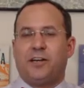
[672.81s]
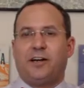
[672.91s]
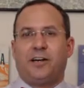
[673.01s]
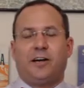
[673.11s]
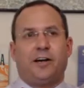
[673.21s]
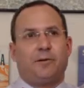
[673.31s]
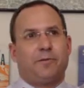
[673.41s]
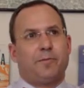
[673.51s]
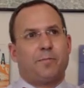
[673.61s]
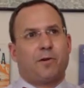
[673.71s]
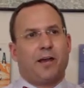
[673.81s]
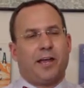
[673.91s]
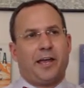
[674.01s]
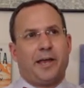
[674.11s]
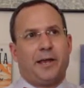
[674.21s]
I remember
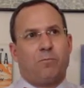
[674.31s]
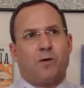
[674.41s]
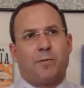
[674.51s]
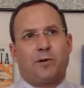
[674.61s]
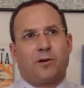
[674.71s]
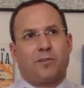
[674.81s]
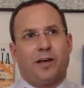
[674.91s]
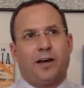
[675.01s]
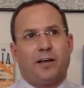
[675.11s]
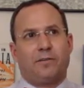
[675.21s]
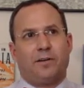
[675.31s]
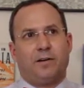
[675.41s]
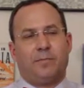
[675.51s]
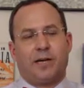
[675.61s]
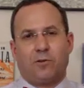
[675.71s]
a webinar that
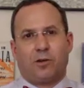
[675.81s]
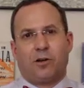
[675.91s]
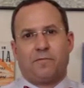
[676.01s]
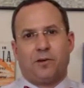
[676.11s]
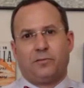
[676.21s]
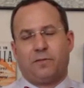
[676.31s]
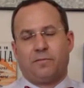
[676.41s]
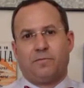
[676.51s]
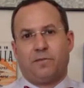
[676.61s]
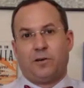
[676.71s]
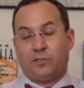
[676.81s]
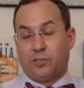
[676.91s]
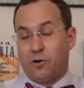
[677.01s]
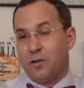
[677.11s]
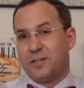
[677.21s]
Michael Arkfeld and
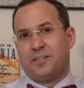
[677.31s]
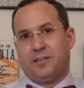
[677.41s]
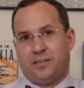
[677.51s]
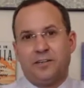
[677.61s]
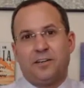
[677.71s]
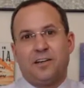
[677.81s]
Osceola did,